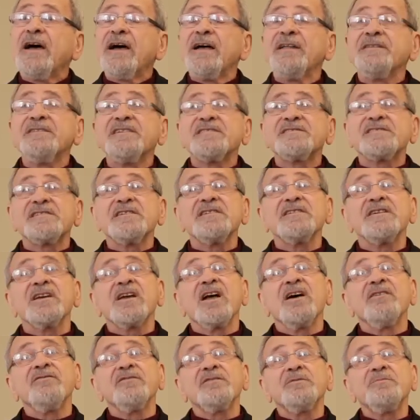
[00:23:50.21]
and the
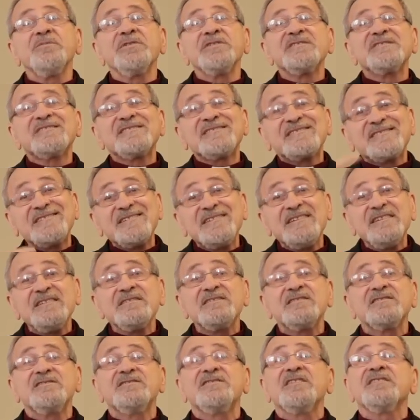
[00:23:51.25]
Syrian government
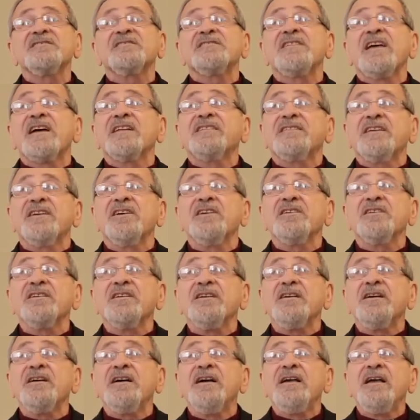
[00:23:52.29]
seized that
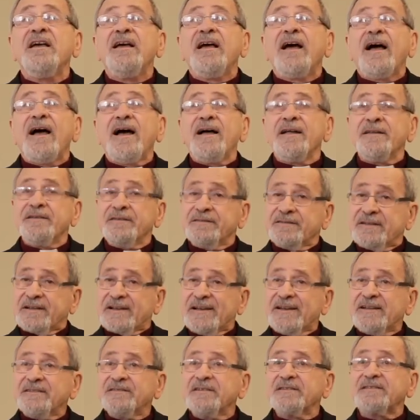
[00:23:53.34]
area and
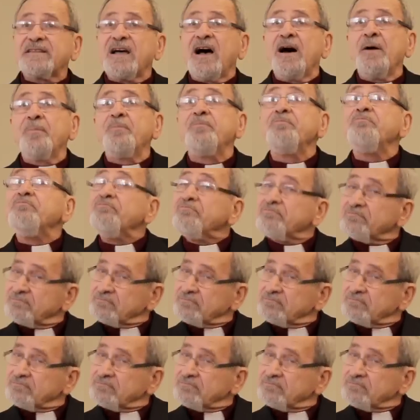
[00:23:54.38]
cleaned it up,